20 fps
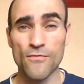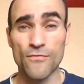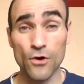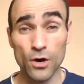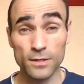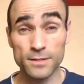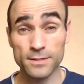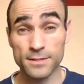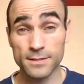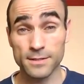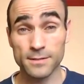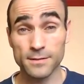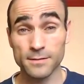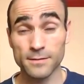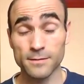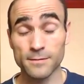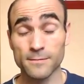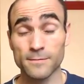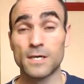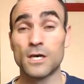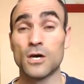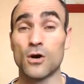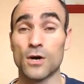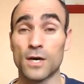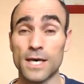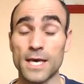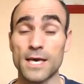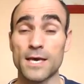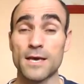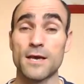thoughts,
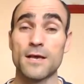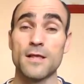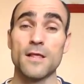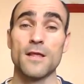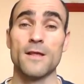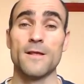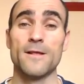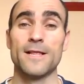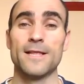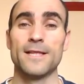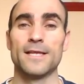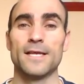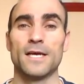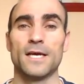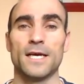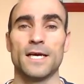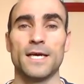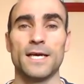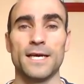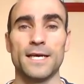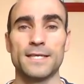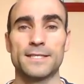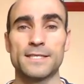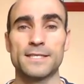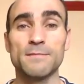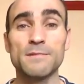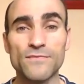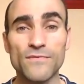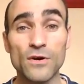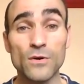okay, it
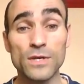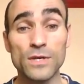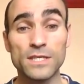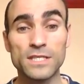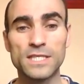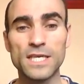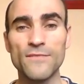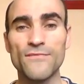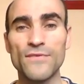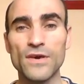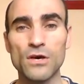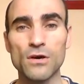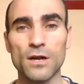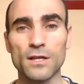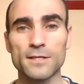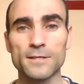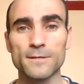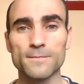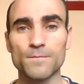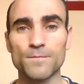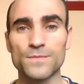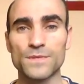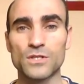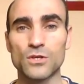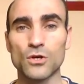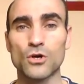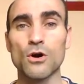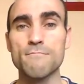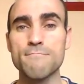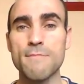seems very difficult
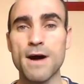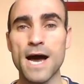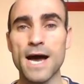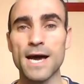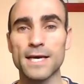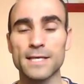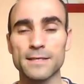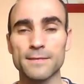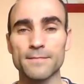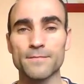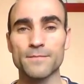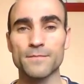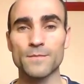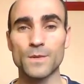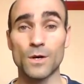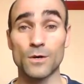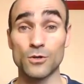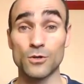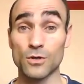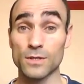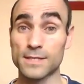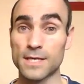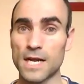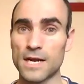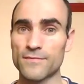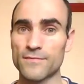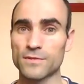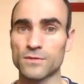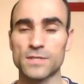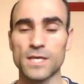to come back on
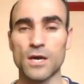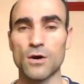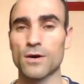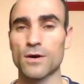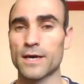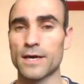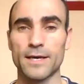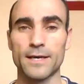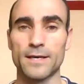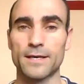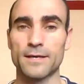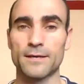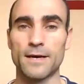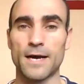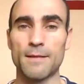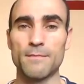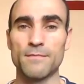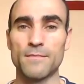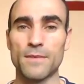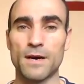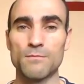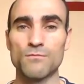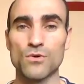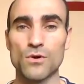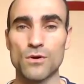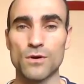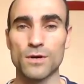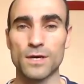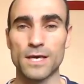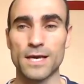yourself and say, oh, hey, I'm
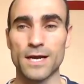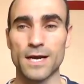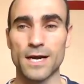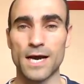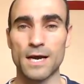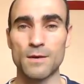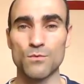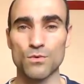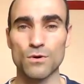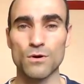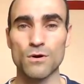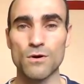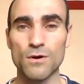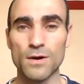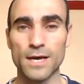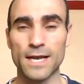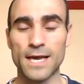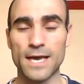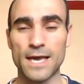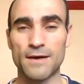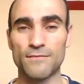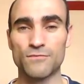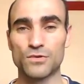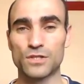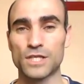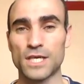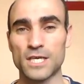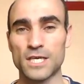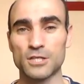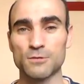wrong here, I'm wrong and I have to
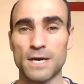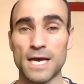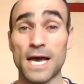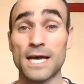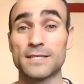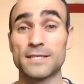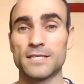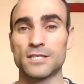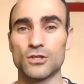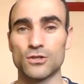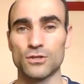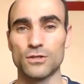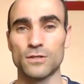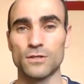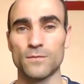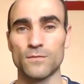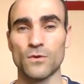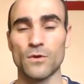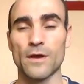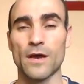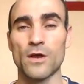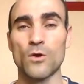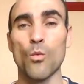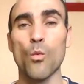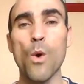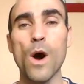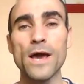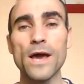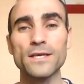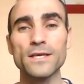change my attitude.
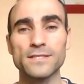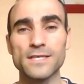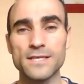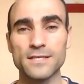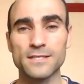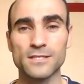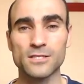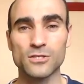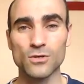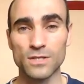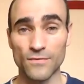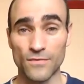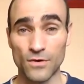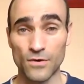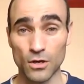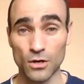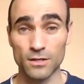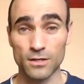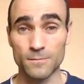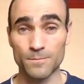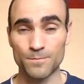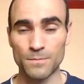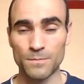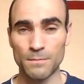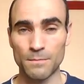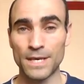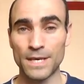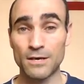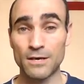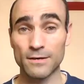And why is it so difficult?
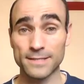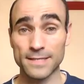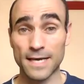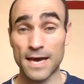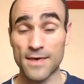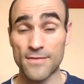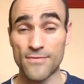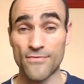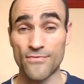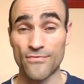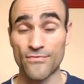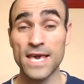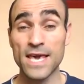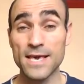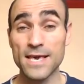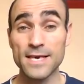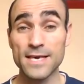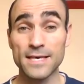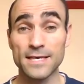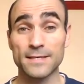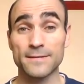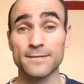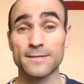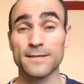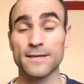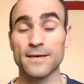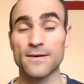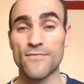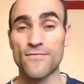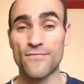Because I think
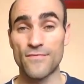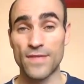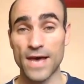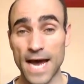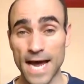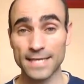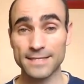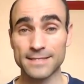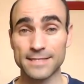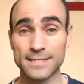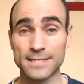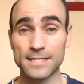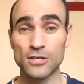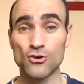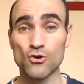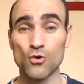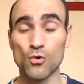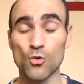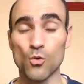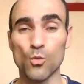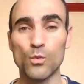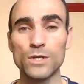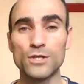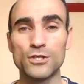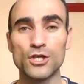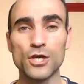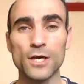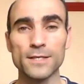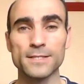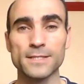that we
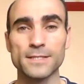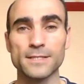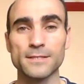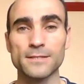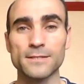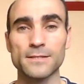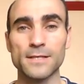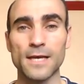just,